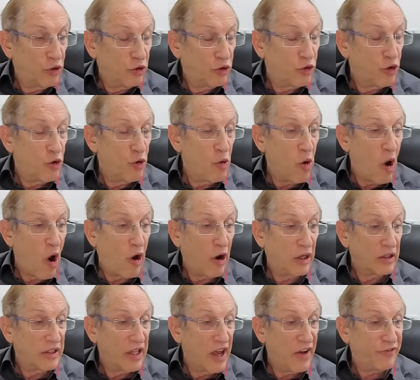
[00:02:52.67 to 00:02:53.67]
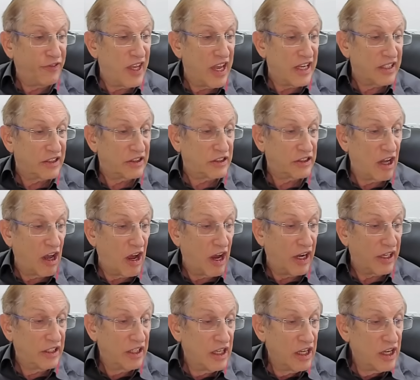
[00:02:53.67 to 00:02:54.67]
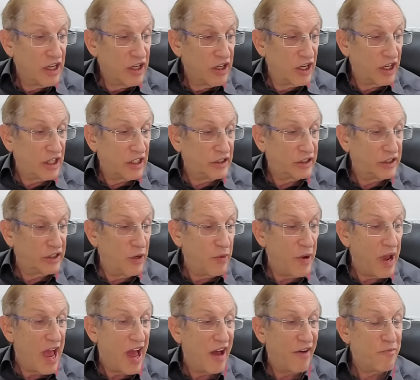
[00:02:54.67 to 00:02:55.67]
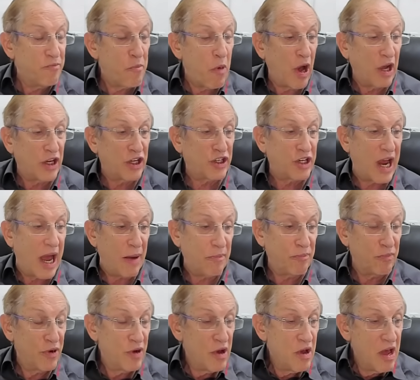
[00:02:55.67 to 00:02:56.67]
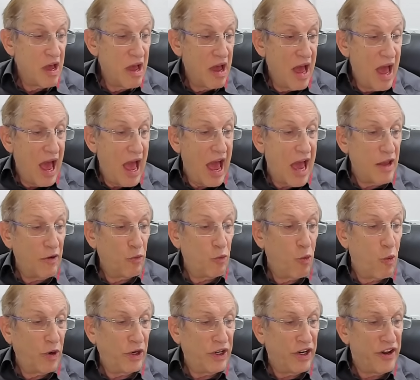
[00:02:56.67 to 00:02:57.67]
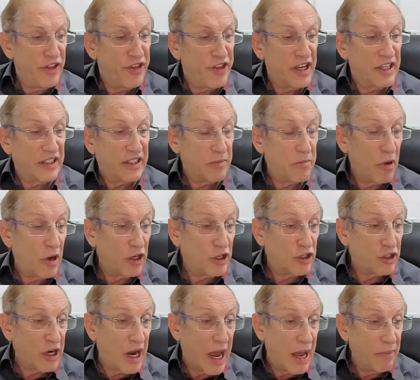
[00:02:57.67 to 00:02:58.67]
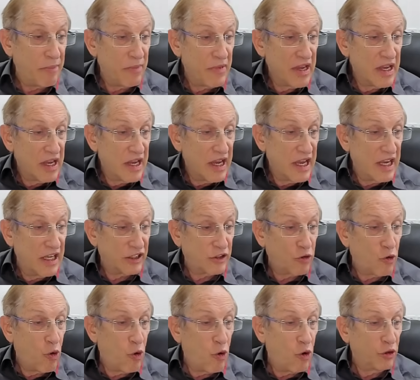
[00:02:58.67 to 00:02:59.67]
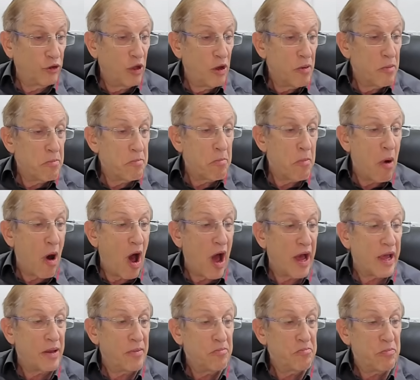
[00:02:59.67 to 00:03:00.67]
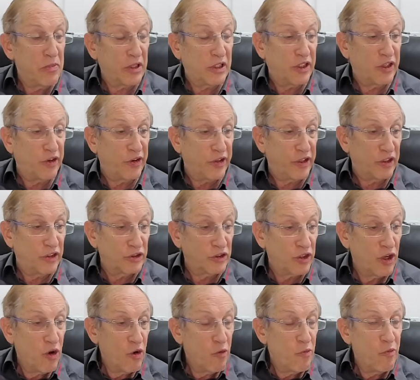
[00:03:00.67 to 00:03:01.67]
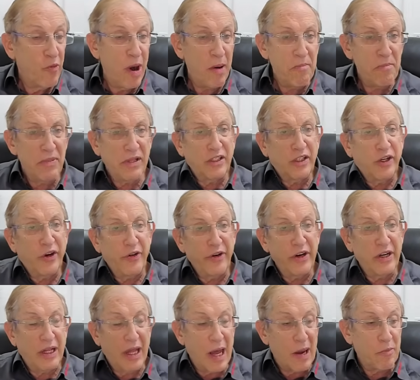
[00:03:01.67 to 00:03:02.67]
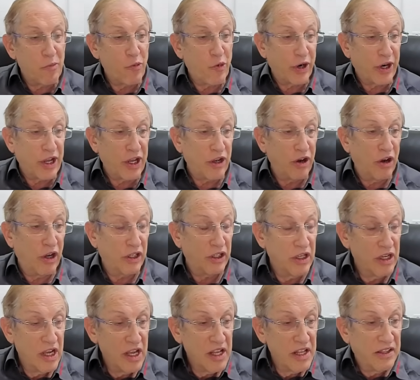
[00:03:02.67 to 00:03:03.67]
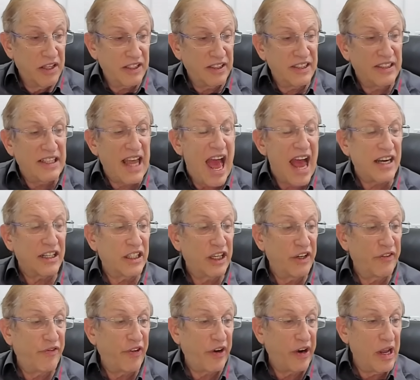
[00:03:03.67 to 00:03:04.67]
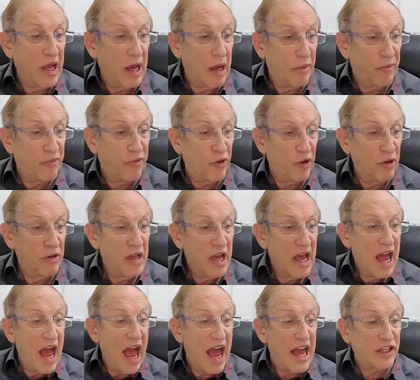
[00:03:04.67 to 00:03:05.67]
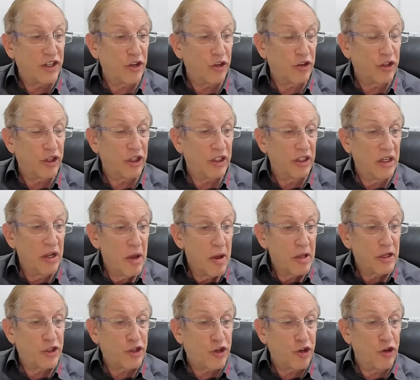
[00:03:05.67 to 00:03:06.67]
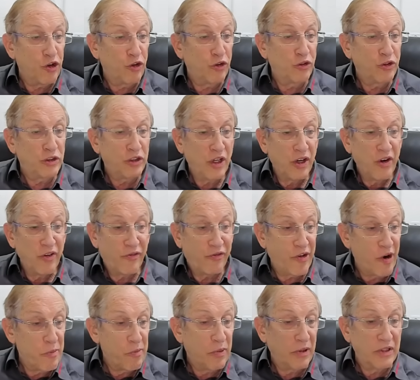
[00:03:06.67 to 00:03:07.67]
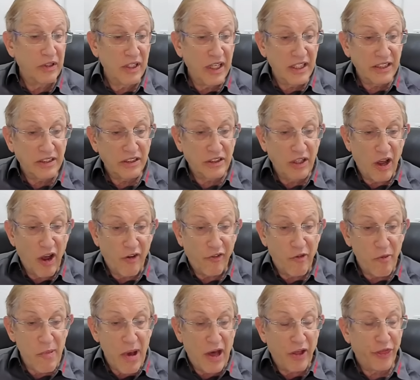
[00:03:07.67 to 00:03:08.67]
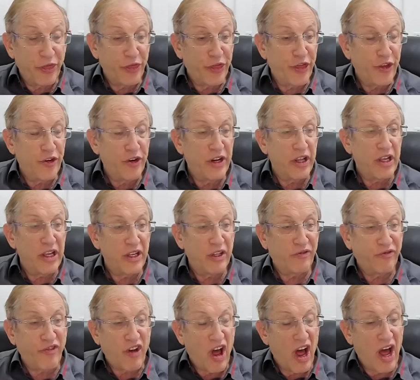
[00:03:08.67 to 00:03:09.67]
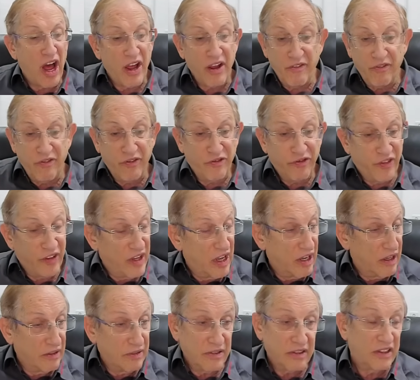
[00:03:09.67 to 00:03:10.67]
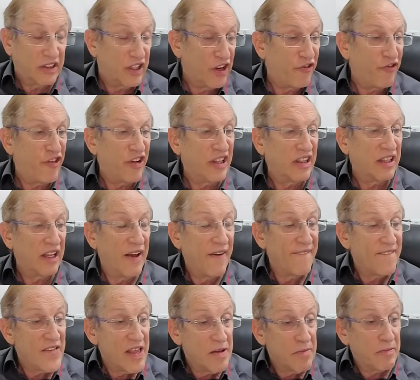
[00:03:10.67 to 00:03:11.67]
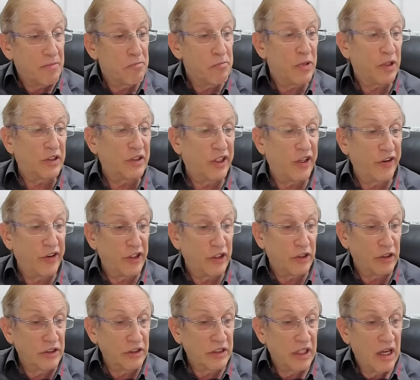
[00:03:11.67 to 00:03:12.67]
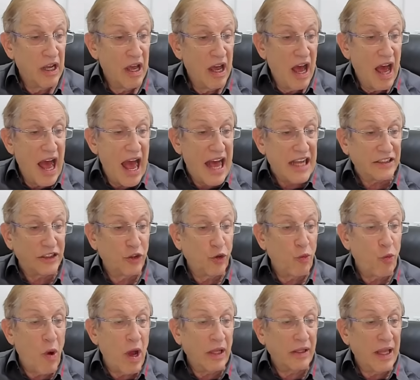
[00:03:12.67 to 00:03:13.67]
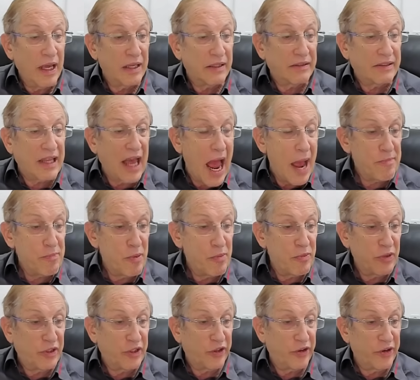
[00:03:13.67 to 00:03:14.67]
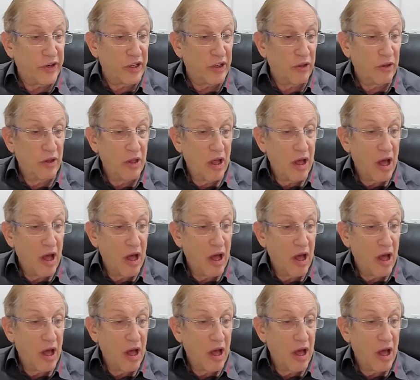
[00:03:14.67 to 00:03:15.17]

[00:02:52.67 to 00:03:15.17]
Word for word: to our left-hand side, you can see we have My Shop. And one of the things in My Shop is called My Materials. What material I'm working on. This is actually very helpful as you can choose from a list of about 35 different materials as to what type of material